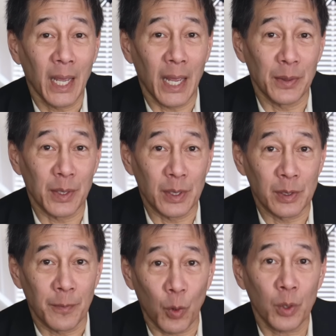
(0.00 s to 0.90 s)
and
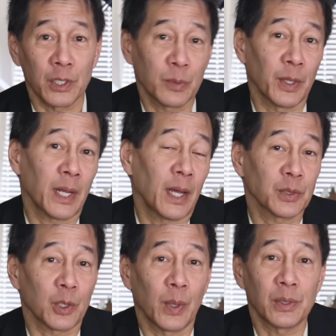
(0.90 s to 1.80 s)
the 4 inch schmidt
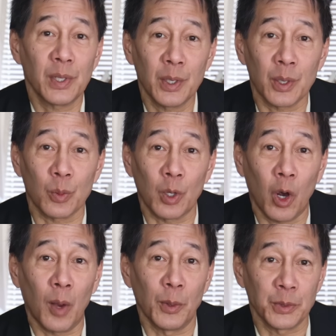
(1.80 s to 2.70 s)
cassegrains grains here were
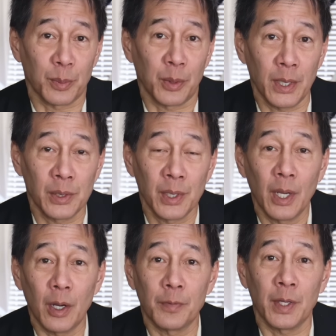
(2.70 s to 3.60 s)
almost the price
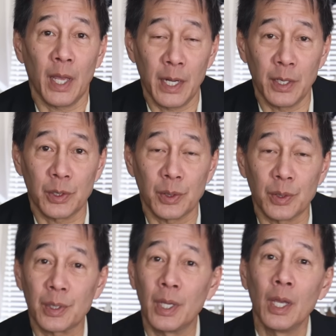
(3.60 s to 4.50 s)
of the 8
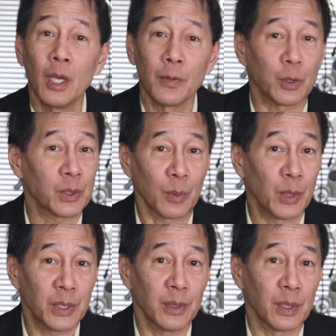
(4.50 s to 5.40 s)
inchers. For
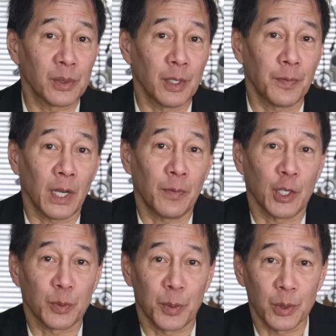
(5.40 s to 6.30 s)
some reason, the C5
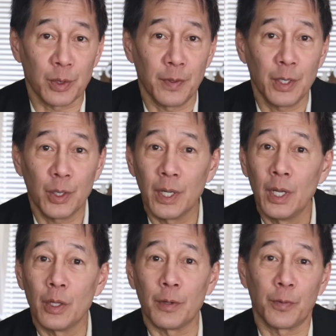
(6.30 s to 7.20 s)
has persevered,
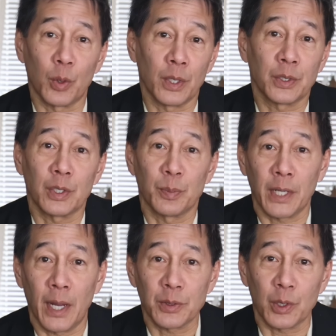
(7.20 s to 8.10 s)
the 4-inch
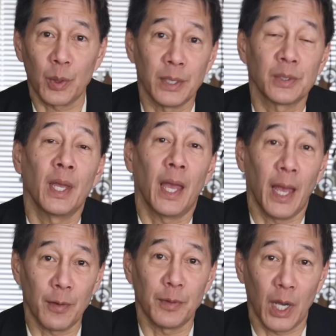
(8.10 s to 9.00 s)
Schmidt-Cassegrains
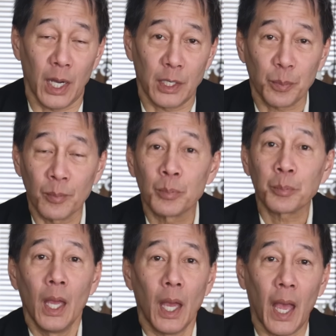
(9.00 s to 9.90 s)
have not.
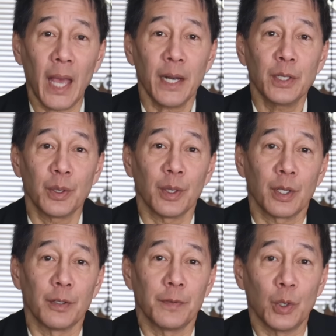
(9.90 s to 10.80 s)
Adding to the
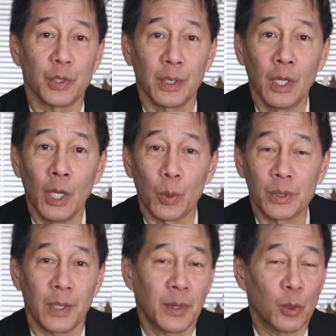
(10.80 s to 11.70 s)
confusion
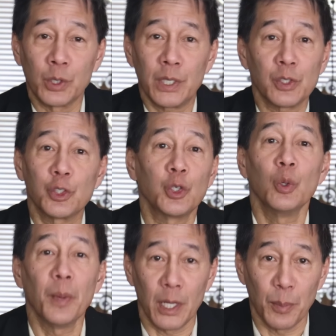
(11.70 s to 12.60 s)
was that there were just
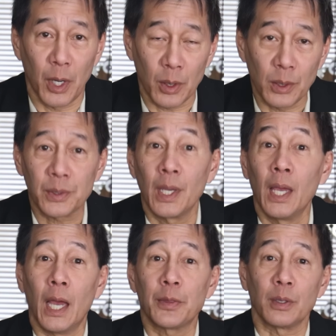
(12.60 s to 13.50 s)
too many models.
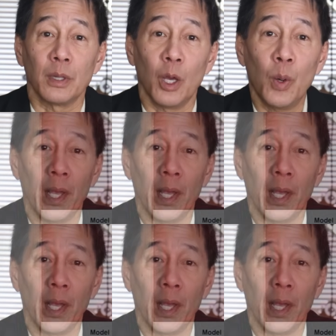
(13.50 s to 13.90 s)
At the low